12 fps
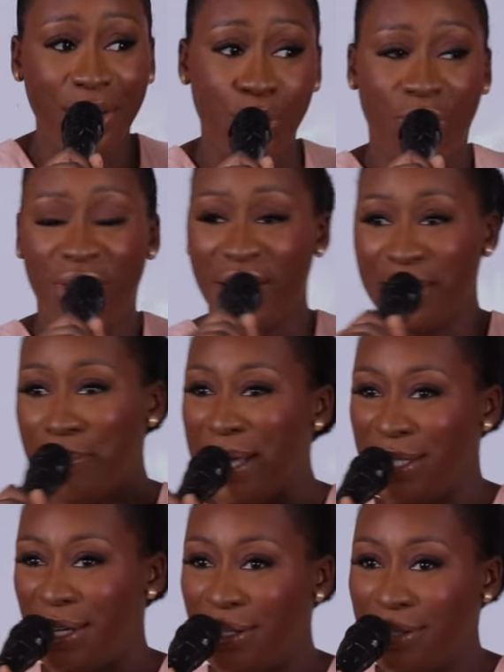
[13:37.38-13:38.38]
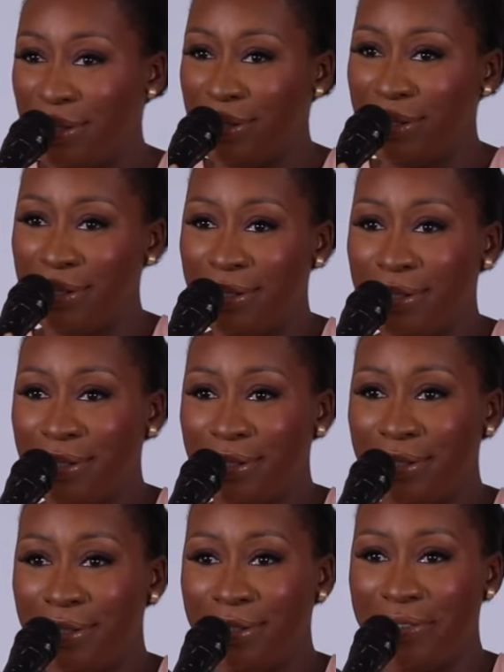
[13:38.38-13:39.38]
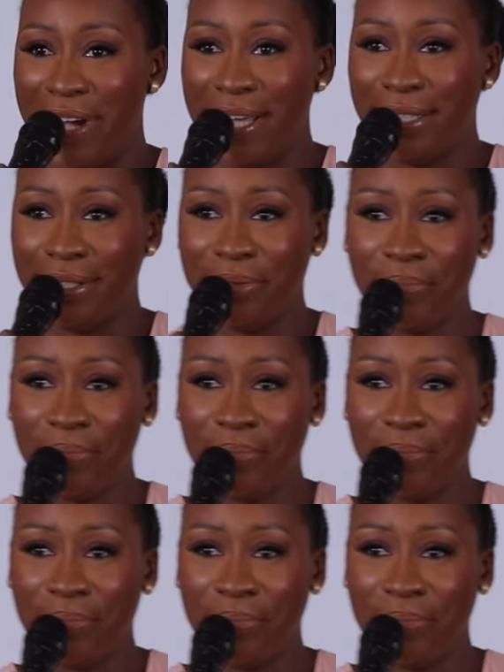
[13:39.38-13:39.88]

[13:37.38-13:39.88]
little things matter. Right?